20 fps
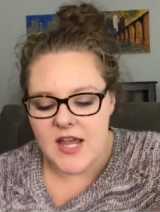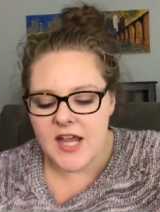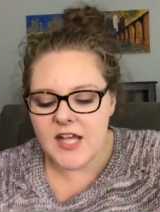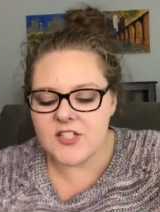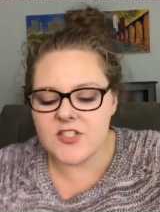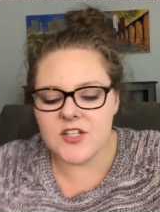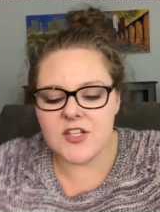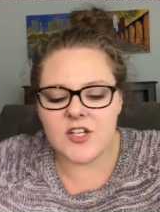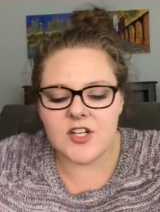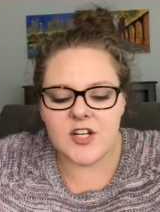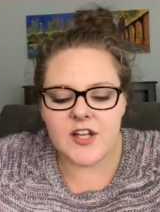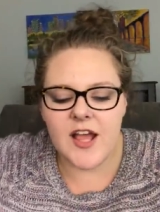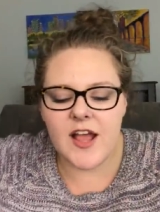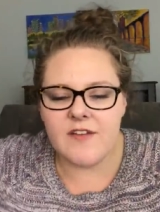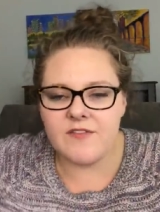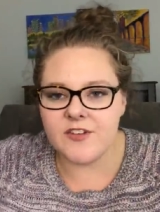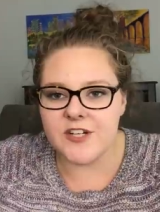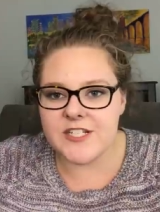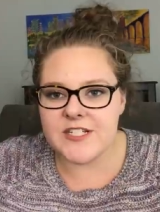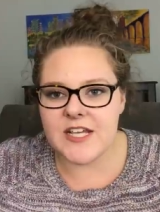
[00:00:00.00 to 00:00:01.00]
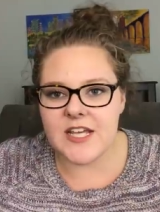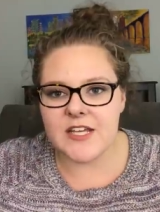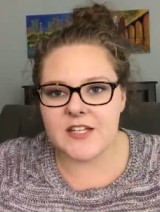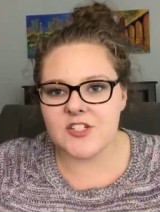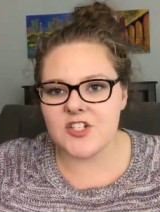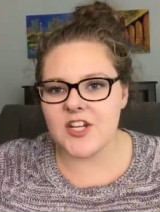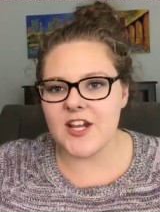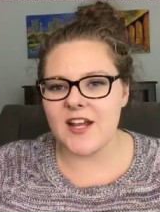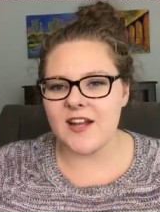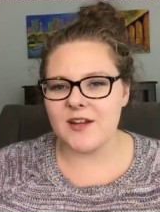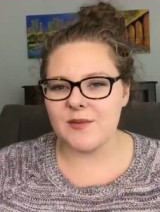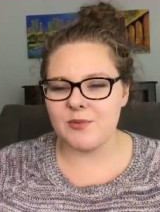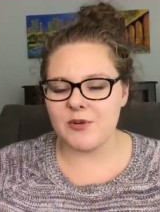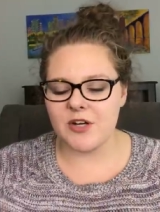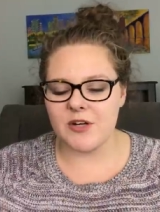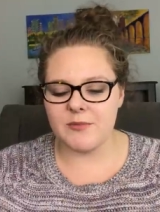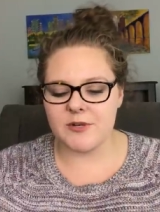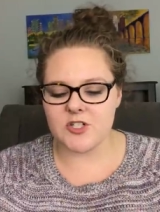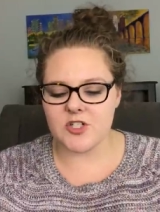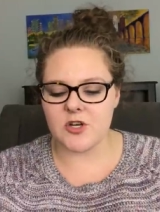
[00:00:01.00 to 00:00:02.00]
It's a good everyday shade. It
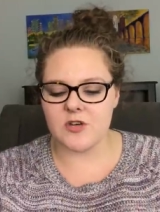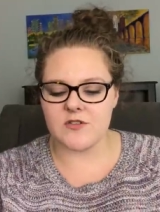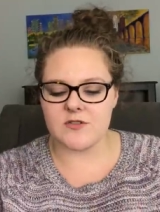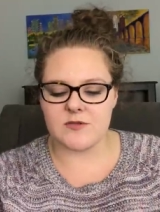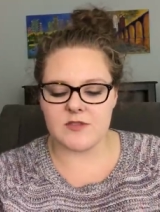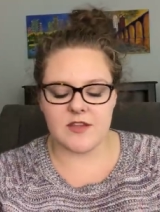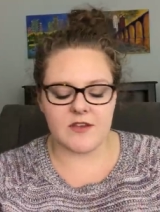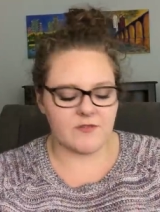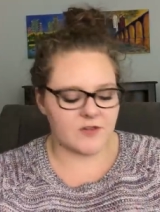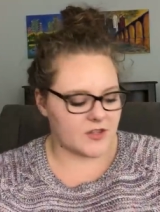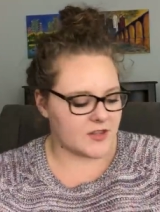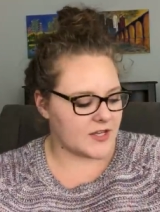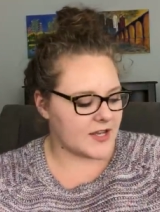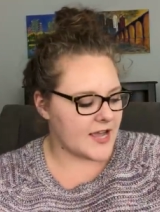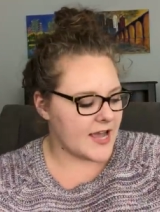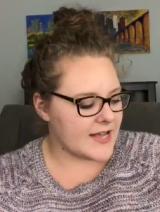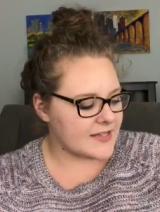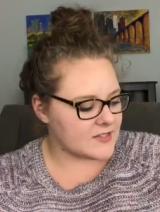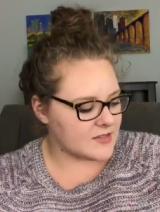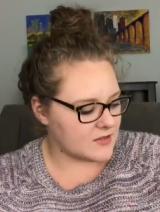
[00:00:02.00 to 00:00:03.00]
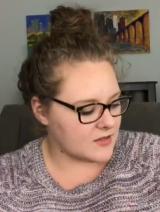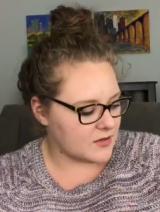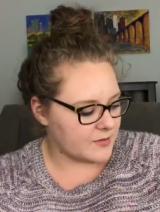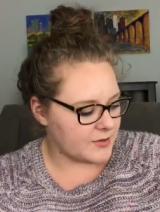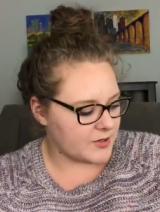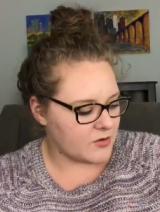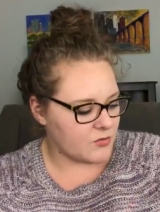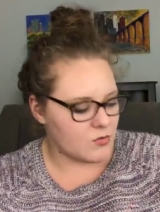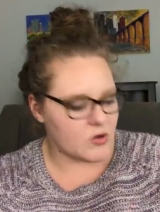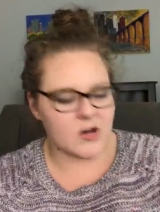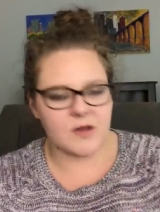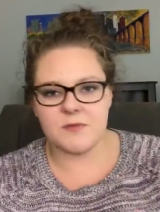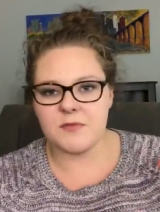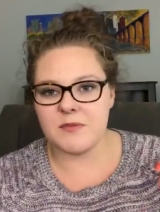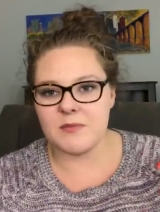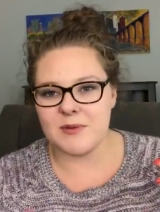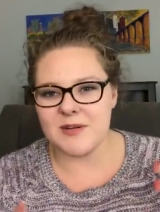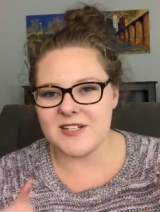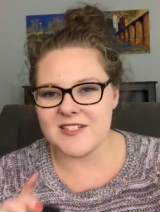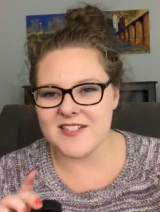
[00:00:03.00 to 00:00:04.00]
pretty much goes with everything. It adds a little bit of
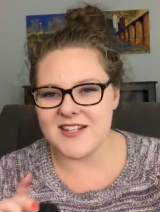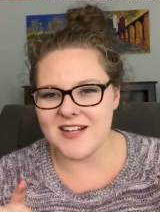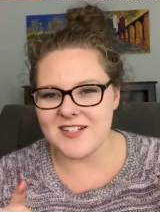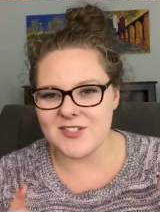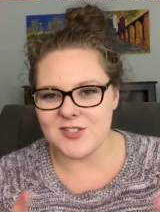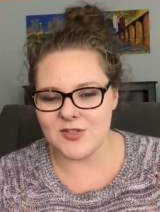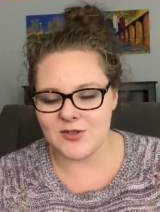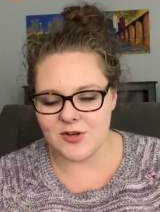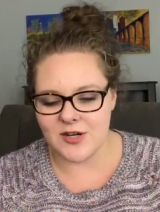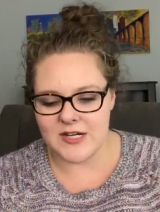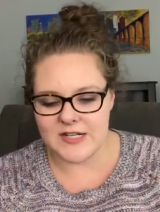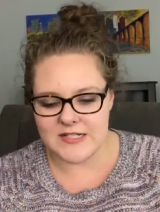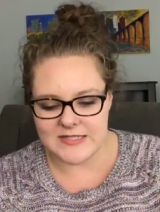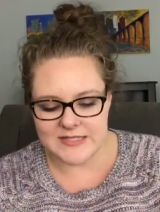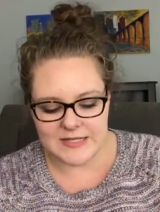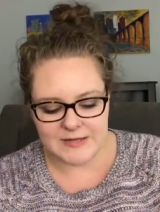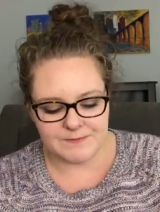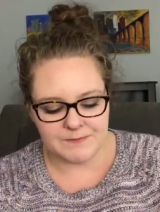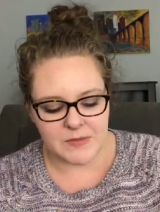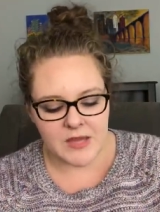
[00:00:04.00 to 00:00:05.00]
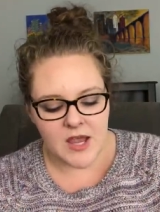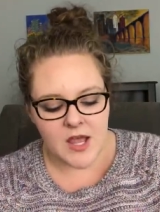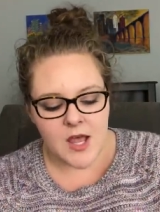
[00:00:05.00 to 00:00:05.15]
warmth, but it's not too crazy.